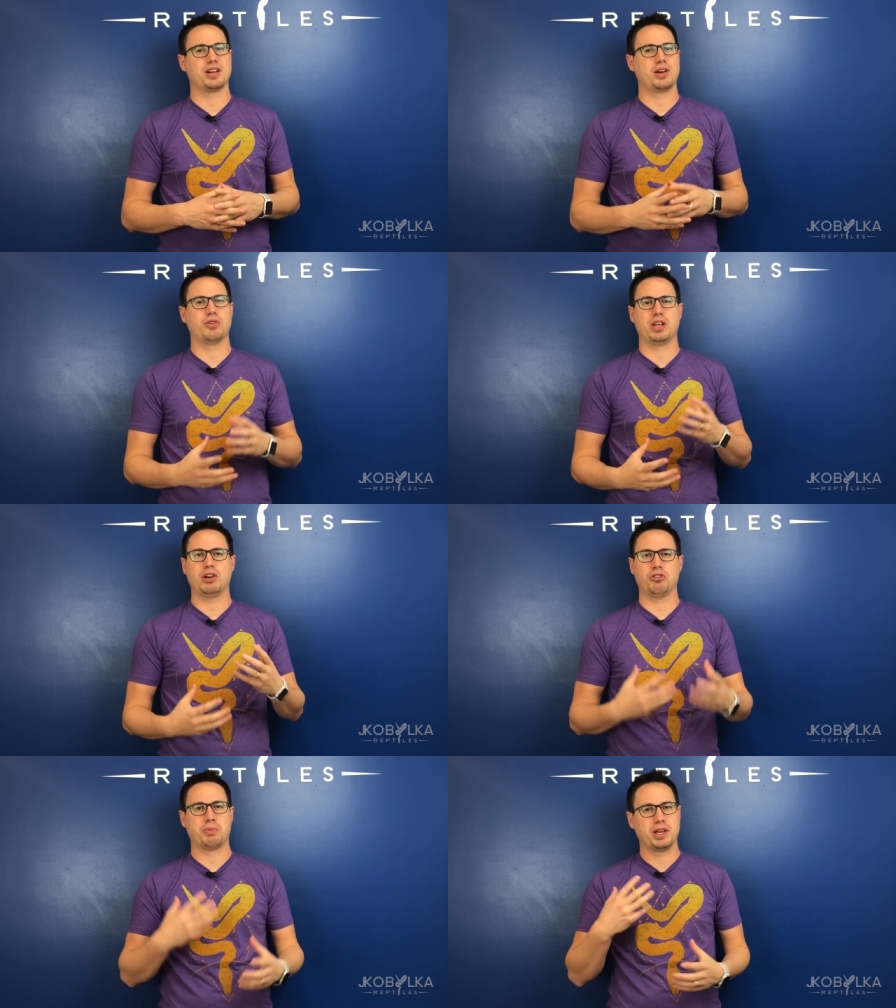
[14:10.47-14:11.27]
I want to go
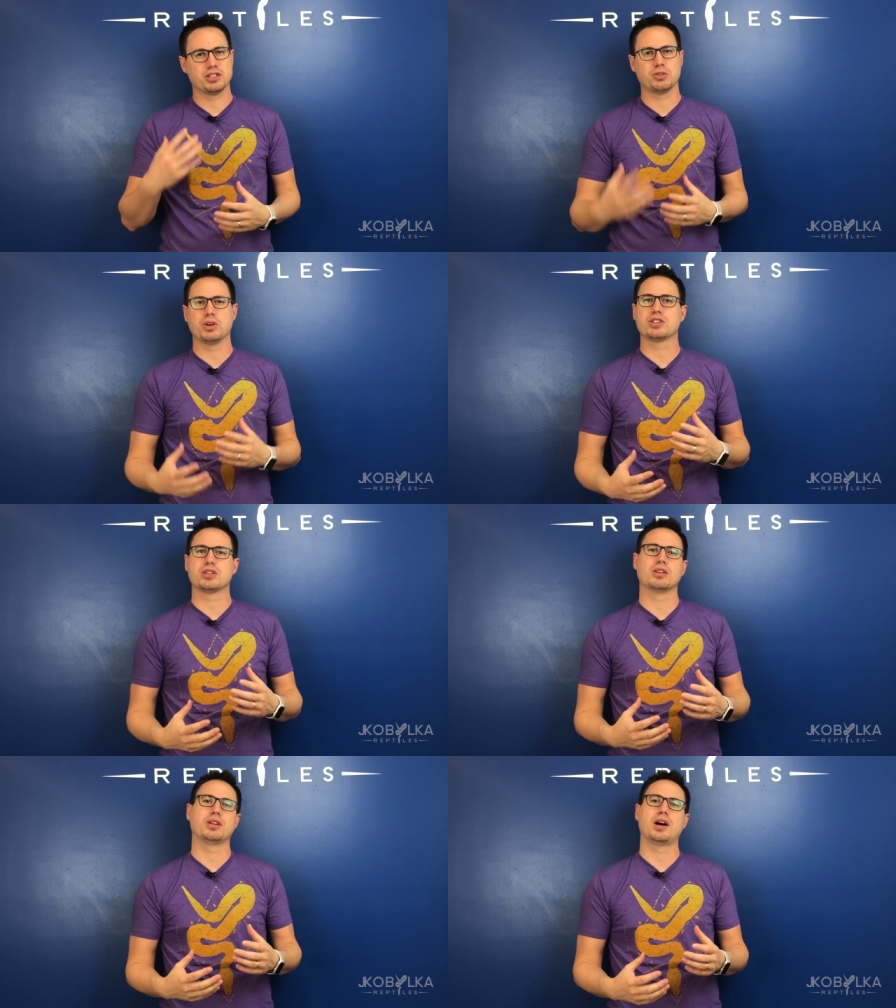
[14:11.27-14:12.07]
with my intuition
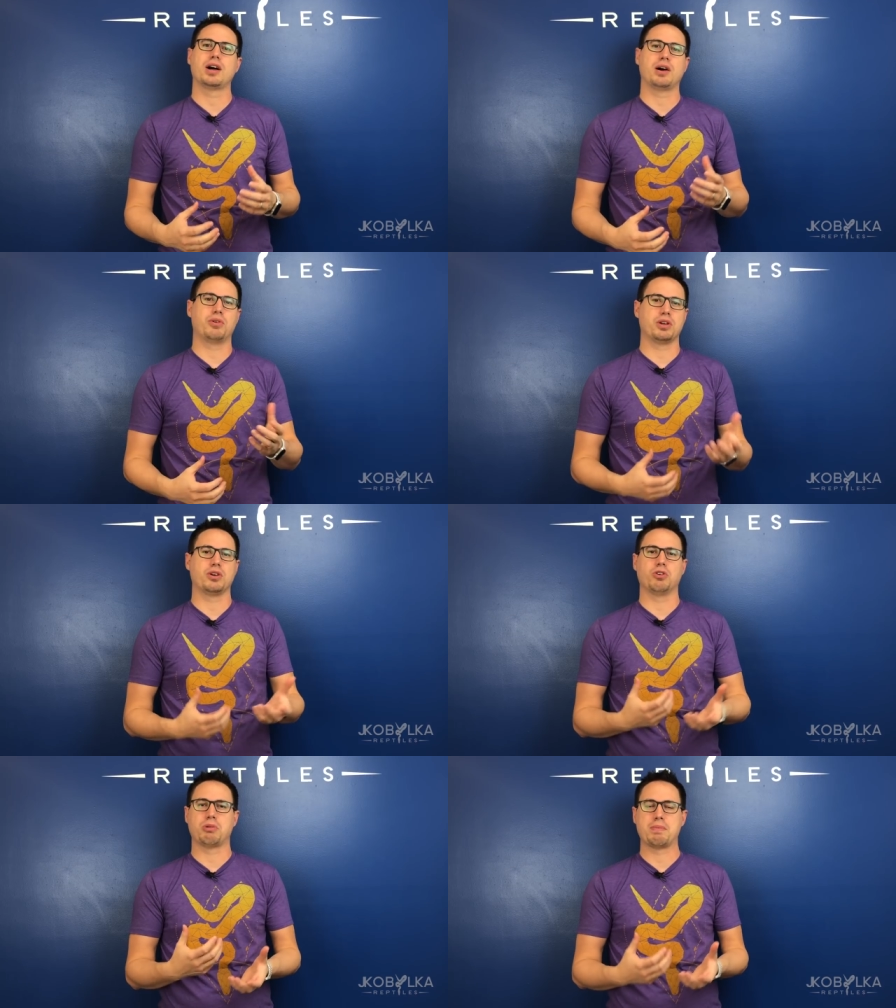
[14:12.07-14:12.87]
a lot. I want to go
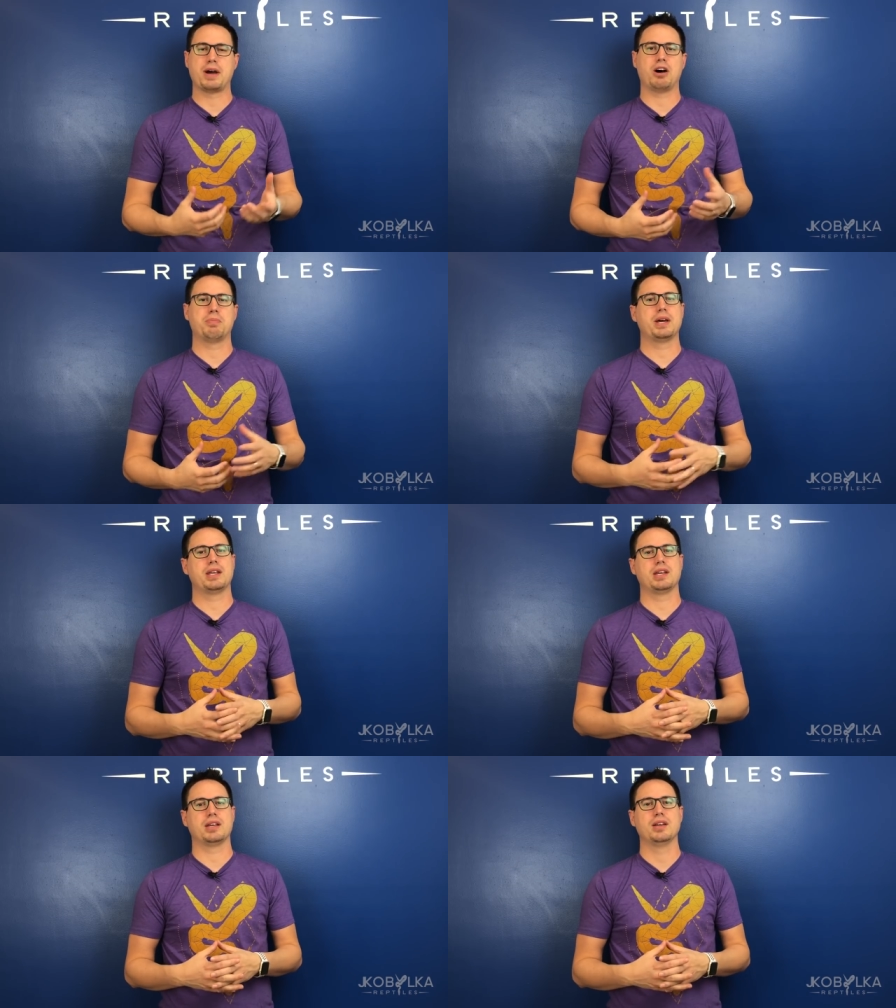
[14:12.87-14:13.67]
with my
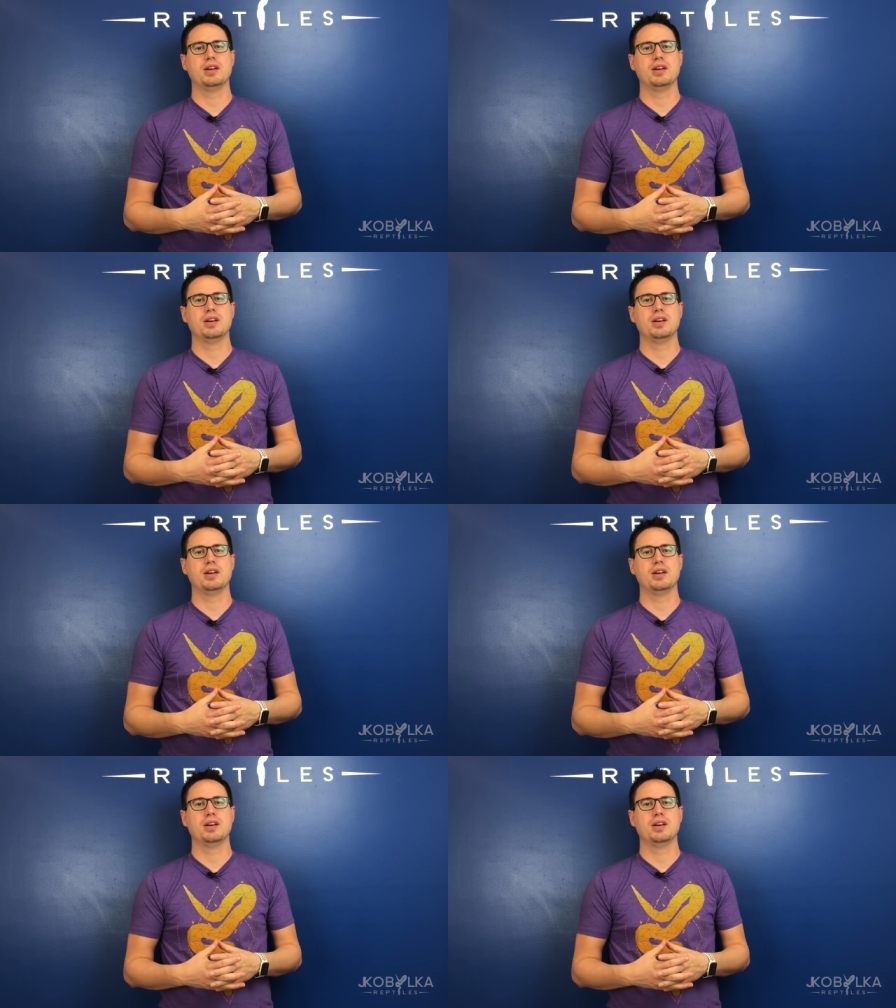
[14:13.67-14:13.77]
palpating